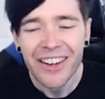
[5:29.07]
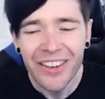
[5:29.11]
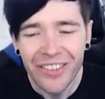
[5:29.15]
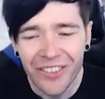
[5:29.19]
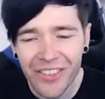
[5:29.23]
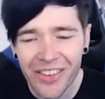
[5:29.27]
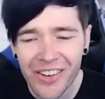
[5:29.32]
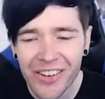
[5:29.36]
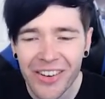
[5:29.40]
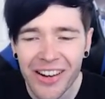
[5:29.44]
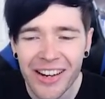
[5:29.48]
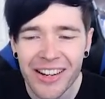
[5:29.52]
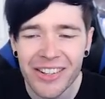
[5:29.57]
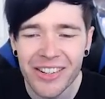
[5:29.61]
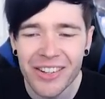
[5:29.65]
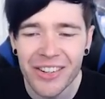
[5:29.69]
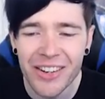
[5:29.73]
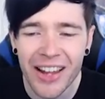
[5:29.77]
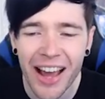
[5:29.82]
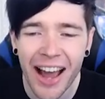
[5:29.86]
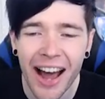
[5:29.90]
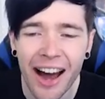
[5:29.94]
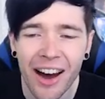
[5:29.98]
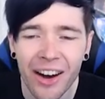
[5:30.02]
What do I
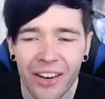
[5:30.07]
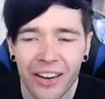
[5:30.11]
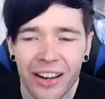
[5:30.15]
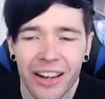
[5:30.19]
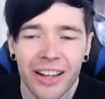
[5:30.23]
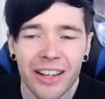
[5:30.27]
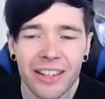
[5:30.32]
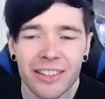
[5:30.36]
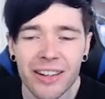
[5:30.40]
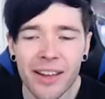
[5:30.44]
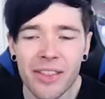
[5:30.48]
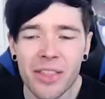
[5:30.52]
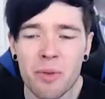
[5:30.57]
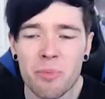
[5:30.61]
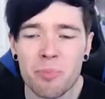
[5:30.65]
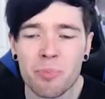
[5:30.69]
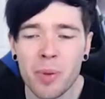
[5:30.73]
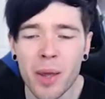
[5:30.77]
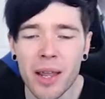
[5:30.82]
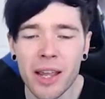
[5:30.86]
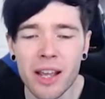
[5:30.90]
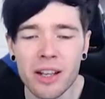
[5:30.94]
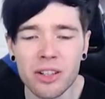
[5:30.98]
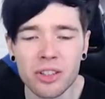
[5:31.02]
do now? like the
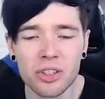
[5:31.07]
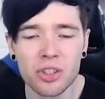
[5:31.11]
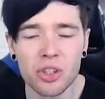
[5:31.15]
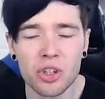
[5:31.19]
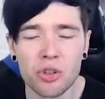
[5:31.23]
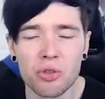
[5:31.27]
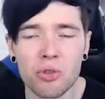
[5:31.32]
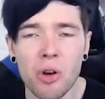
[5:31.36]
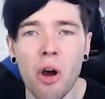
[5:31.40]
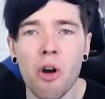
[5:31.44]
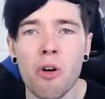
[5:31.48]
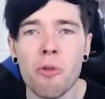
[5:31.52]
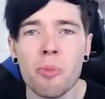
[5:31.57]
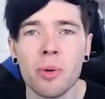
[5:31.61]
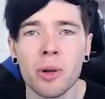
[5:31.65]
biggest troll